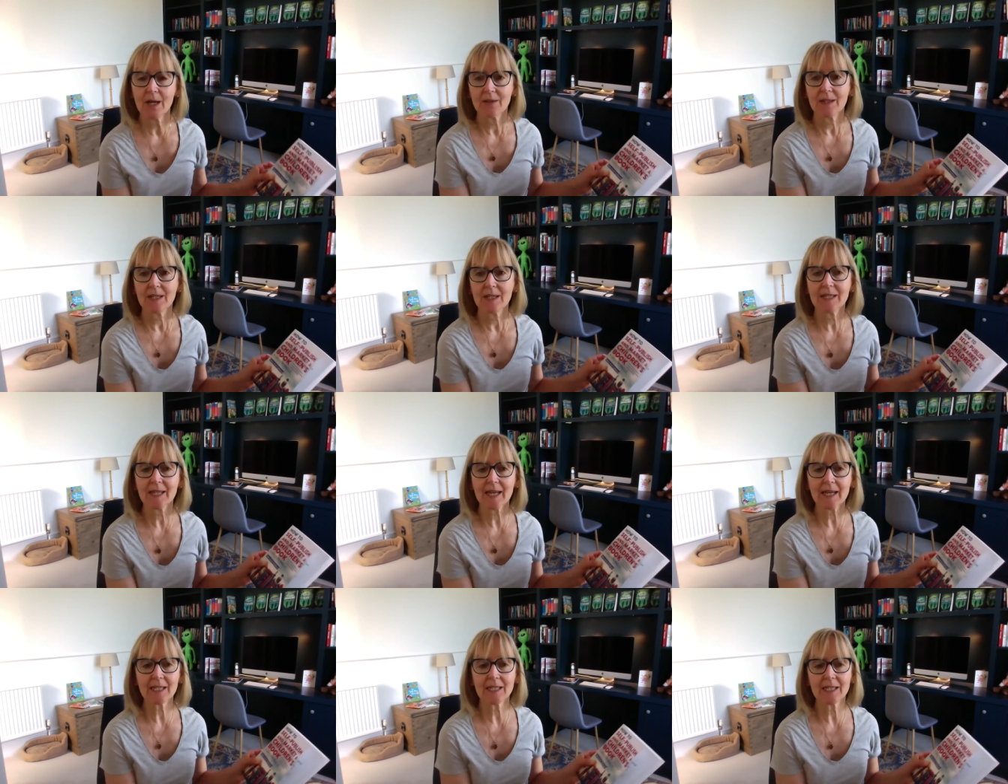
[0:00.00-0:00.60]
the
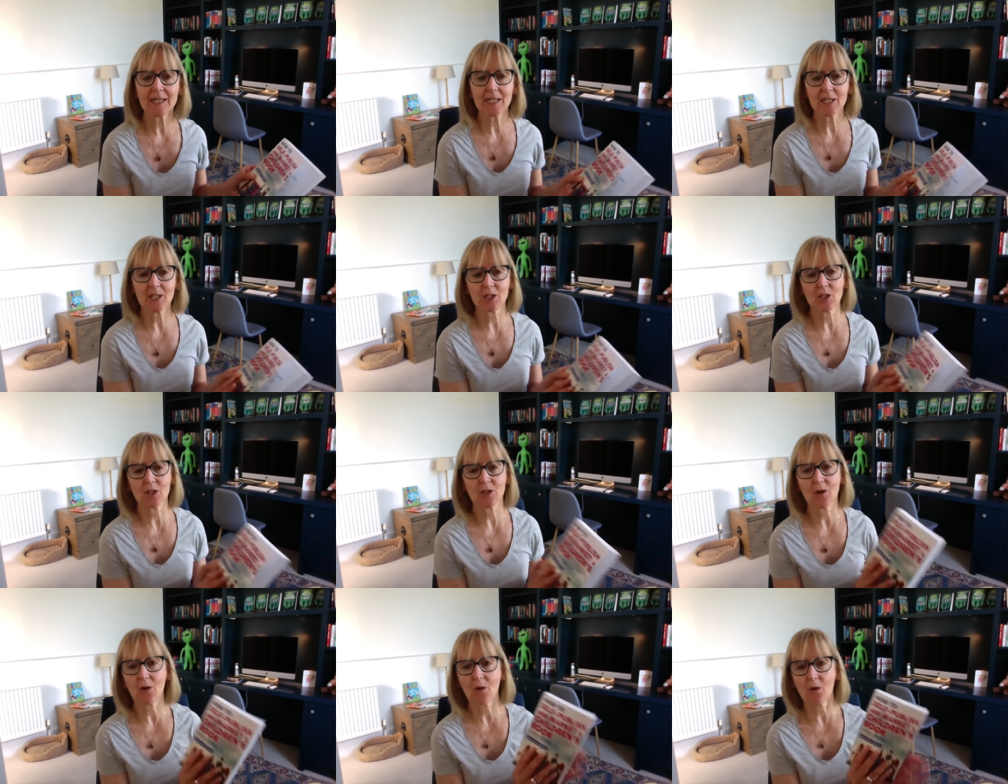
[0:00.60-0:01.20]
second
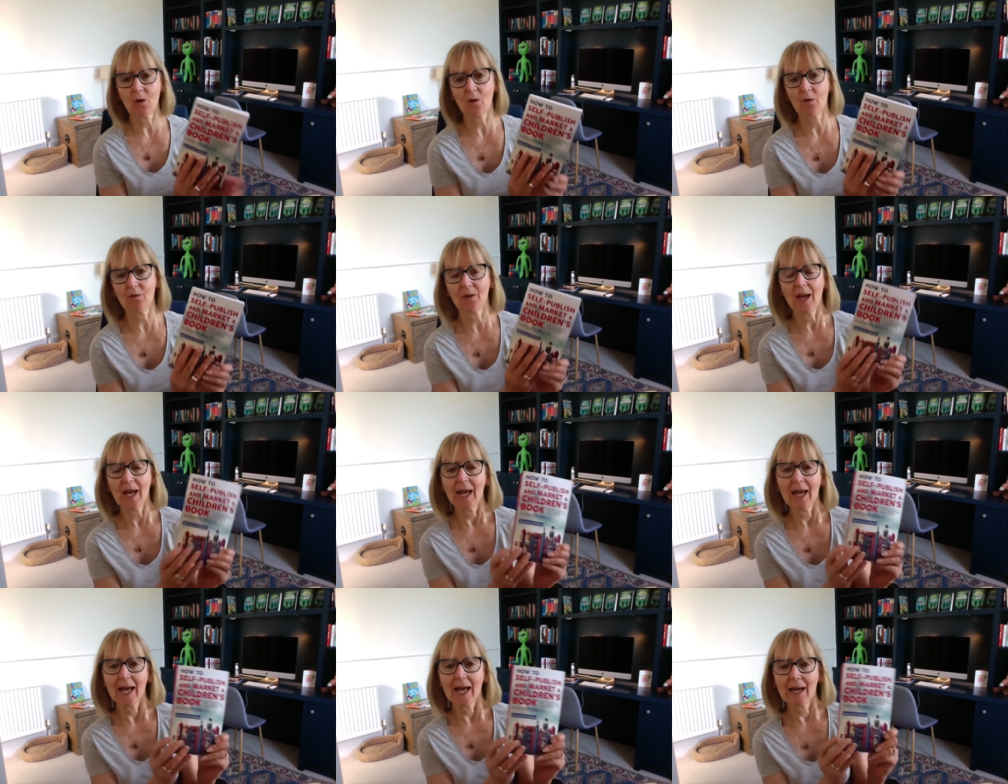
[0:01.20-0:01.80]
edition of
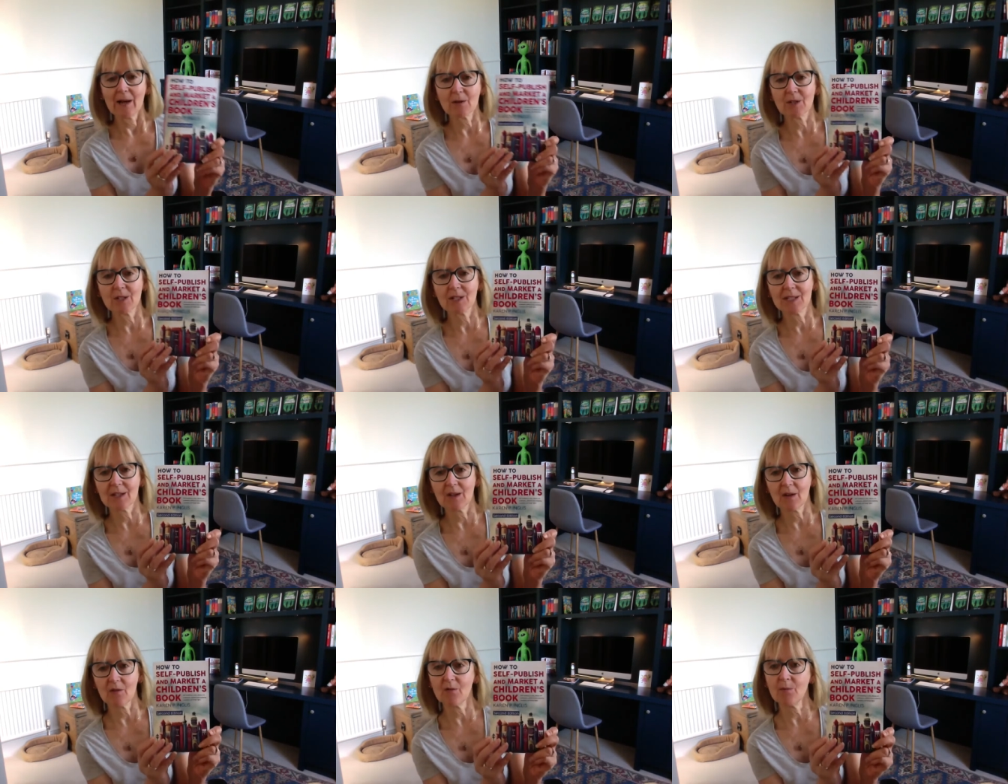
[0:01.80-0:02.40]
How to
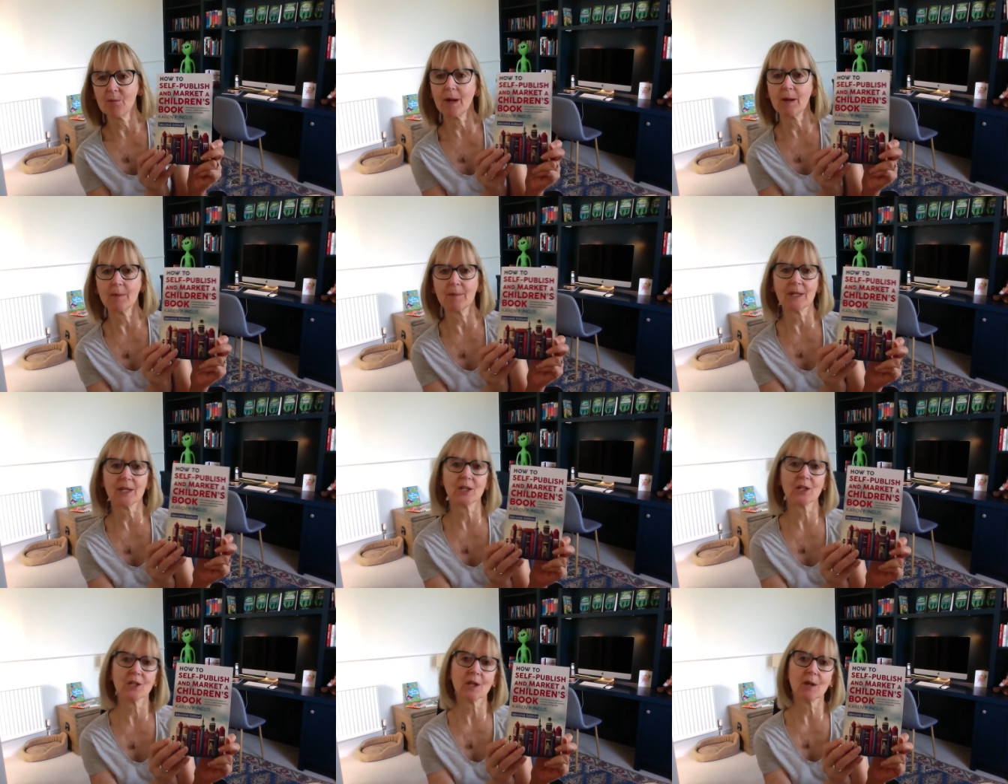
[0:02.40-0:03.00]

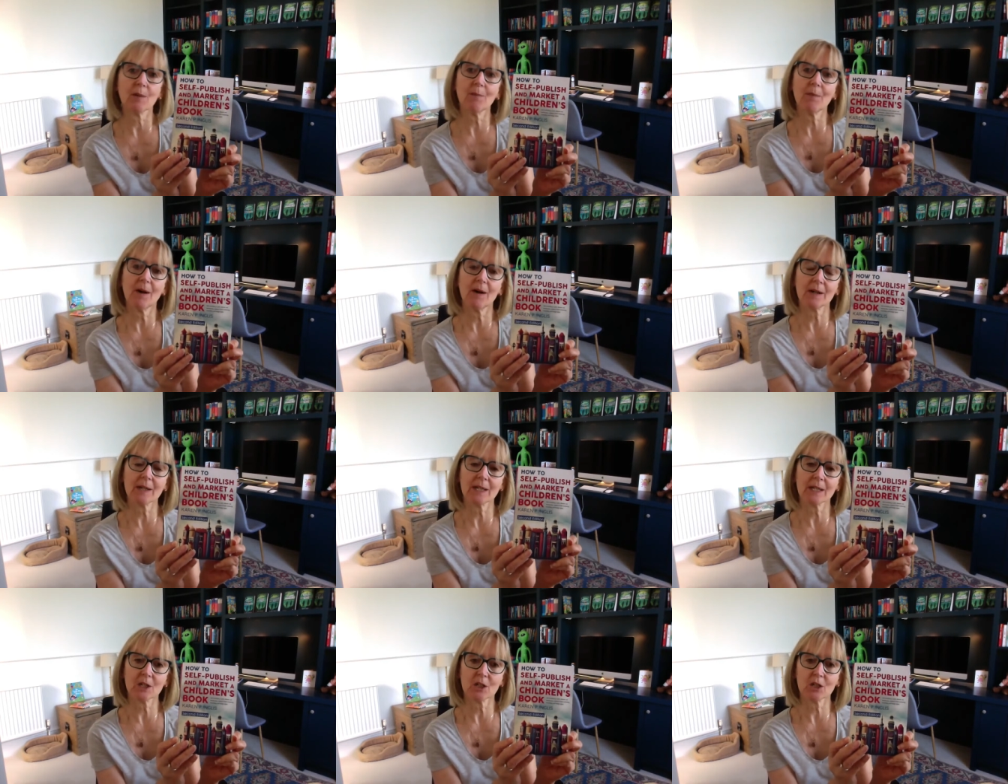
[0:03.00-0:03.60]
Self-Publish and
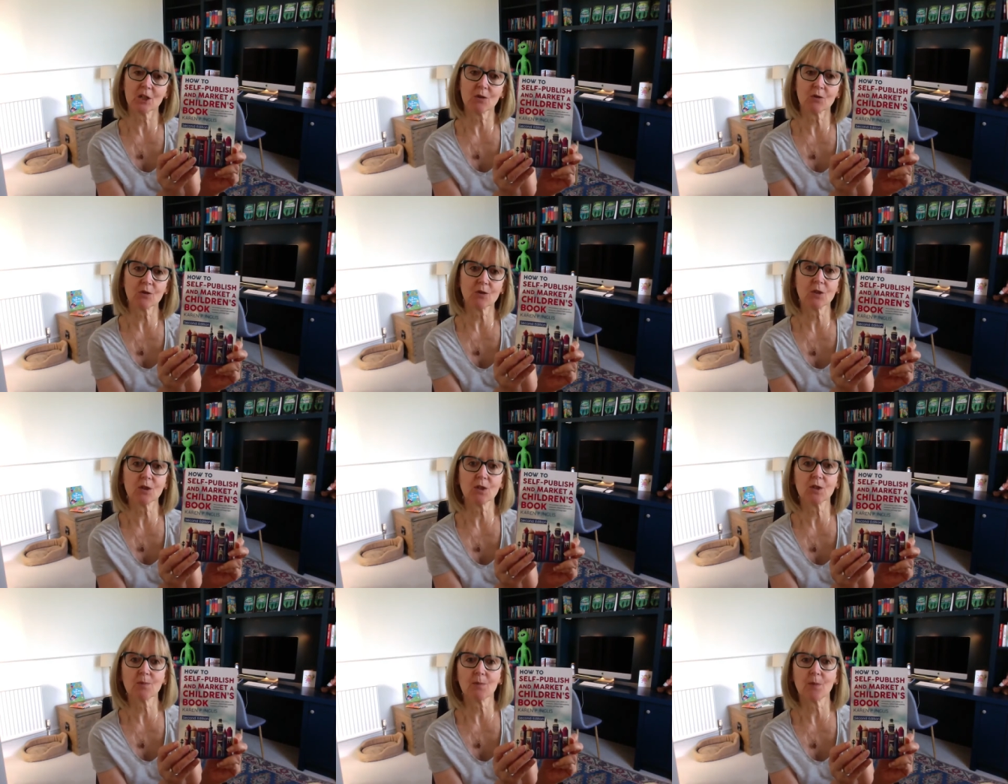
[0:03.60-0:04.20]
Market a
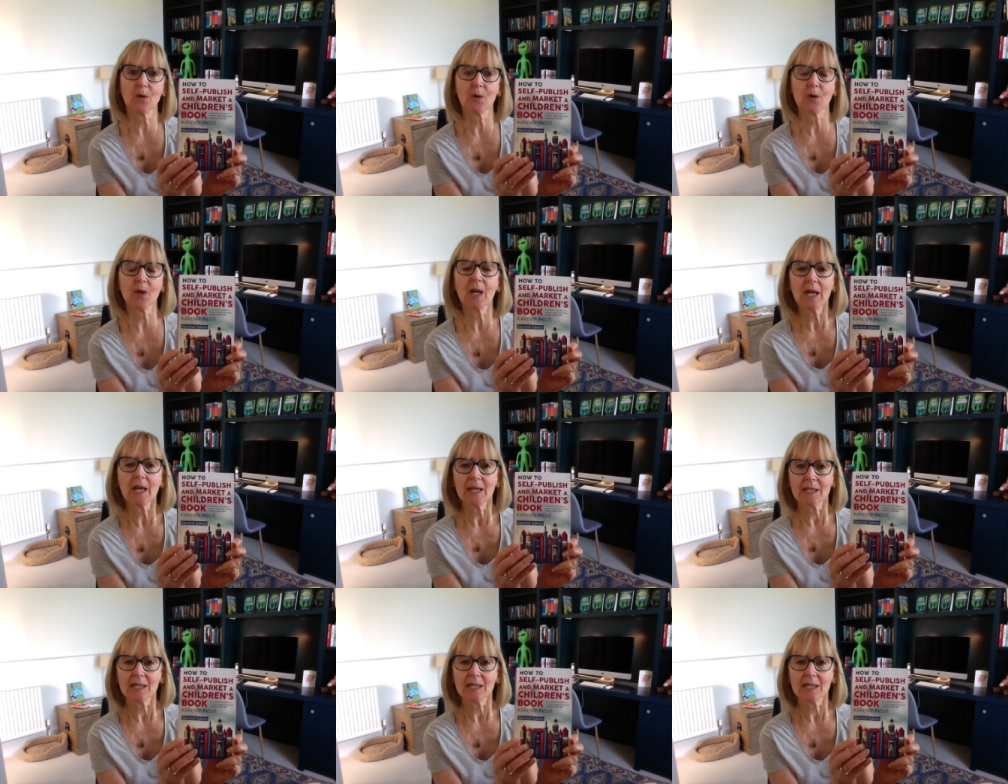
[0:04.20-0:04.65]
Children's Book.